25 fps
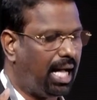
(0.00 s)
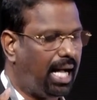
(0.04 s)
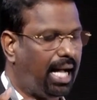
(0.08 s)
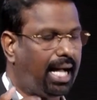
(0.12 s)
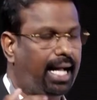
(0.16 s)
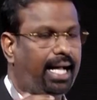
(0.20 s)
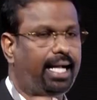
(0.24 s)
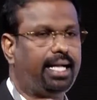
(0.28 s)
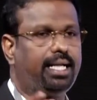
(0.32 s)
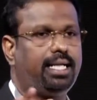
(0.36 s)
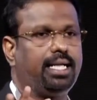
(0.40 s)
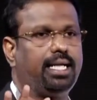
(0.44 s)

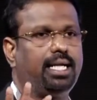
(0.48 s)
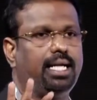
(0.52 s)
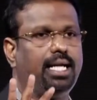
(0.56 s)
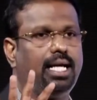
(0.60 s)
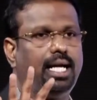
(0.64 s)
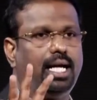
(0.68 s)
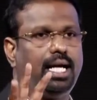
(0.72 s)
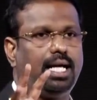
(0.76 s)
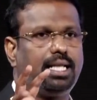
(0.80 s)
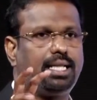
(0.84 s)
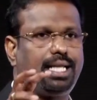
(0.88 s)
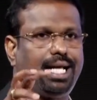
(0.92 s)
And
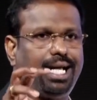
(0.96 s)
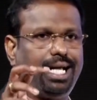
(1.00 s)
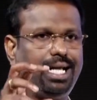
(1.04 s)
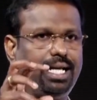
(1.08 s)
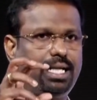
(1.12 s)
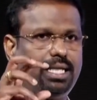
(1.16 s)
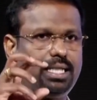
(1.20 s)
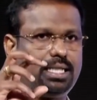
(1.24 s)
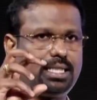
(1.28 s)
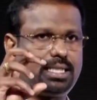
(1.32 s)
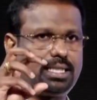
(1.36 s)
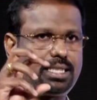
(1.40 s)

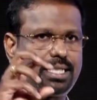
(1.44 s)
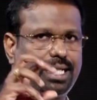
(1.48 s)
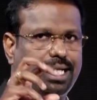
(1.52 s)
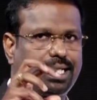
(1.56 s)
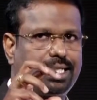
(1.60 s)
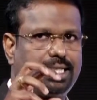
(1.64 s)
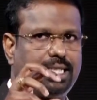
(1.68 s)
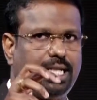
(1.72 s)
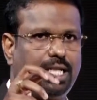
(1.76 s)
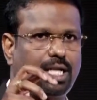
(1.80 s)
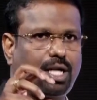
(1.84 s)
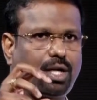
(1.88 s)
the
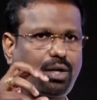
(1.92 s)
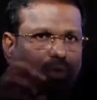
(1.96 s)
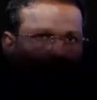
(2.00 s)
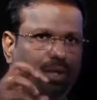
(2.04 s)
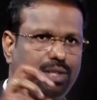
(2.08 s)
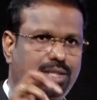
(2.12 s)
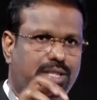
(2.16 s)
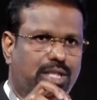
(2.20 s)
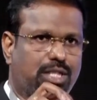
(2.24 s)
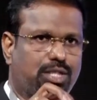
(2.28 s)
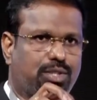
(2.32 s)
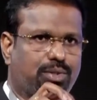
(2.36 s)
structure
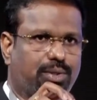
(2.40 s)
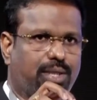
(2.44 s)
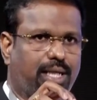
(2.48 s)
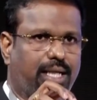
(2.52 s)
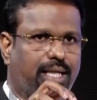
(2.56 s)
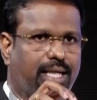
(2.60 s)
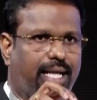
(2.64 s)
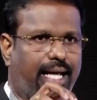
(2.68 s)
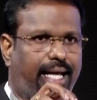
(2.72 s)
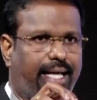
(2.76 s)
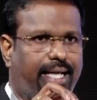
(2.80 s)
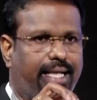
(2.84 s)
closer to the
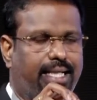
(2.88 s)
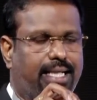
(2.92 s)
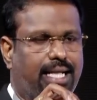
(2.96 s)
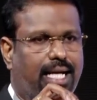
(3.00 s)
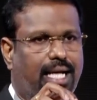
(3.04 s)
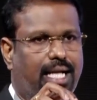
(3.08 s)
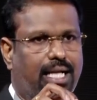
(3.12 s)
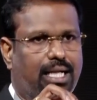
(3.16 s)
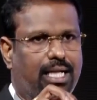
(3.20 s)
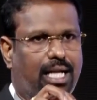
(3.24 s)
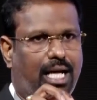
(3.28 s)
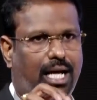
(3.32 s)
light
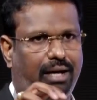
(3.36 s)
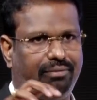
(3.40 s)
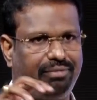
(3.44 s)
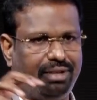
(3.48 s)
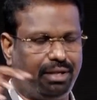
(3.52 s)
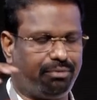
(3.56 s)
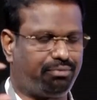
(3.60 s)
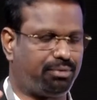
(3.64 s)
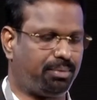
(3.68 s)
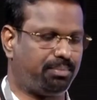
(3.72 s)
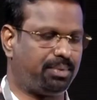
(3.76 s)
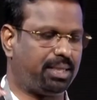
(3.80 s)
and
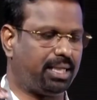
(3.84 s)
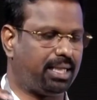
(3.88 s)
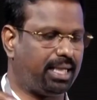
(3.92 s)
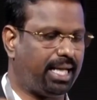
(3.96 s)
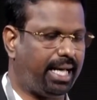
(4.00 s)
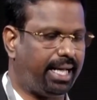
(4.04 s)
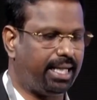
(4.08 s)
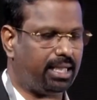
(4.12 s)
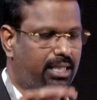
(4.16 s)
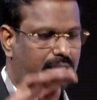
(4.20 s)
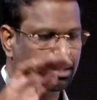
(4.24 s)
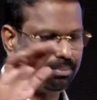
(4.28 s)
away from the
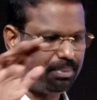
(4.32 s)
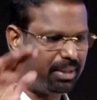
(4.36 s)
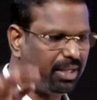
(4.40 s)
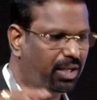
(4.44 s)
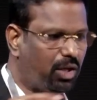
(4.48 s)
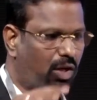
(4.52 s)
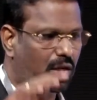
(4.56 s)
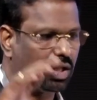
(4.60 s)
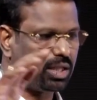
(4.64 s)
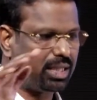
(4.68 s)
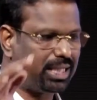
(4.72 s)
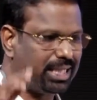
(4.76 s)
light,
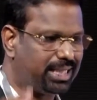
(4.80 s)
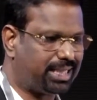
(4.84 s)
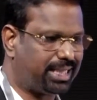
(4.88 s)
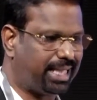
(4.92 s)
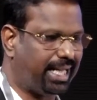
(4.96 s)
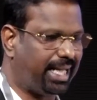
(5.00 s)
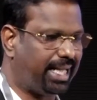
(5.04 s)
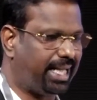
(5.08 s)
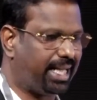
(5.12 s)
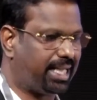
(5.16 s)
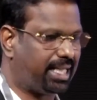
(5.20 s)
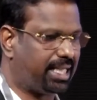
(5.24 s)
depending on these
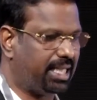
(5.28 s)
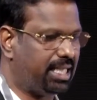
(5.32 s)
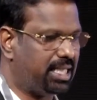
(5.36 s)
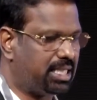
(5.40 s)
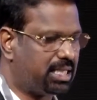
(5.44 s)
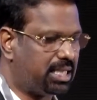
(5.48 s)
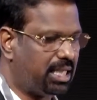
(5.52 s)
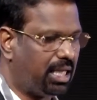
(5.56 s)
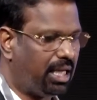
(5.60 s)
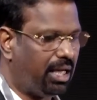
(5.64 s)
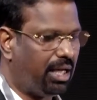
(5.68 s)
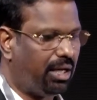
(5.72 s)

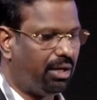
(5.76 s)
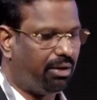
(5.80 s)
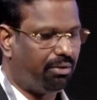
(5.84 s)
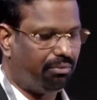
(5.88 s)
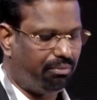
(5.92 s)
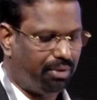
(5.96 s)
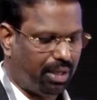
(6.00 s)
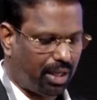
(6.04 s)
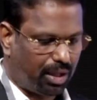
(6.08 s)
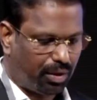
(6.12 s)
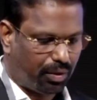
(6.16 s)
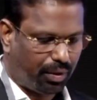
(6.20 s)
characters,
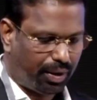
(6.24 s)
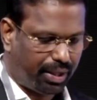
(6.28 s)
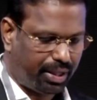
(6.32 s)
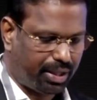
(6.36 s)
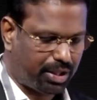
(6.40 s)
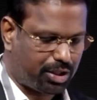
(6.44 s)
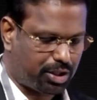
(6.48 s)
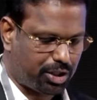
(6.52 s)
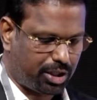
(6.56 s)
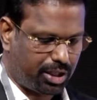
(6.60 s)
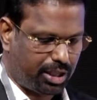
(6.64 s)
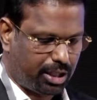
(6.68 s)
we are
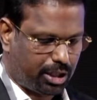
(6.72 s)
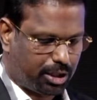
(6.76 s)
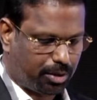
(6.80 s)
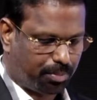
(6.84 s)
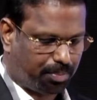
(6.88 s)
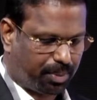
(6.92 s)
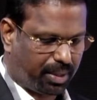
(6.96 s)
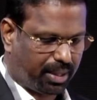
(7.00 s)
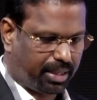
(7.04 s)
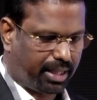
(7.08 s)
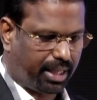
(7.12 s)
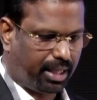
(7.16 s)
going to
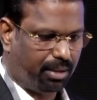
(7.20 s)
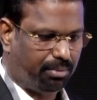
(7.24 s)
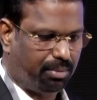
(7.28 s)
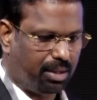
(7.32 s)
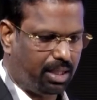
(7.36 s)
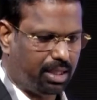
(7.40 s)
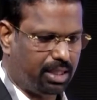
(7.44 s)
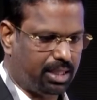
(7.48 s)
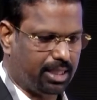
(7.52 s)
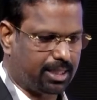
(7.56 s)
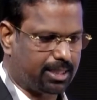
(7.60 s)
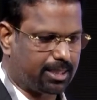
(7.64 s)
interpret the
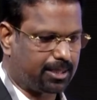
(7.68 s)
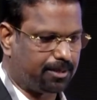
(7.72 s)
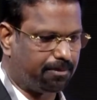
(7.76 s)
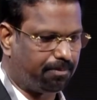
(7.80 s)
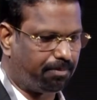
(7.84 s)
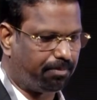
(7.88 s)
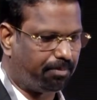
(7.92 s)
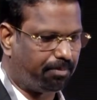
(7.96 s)
images.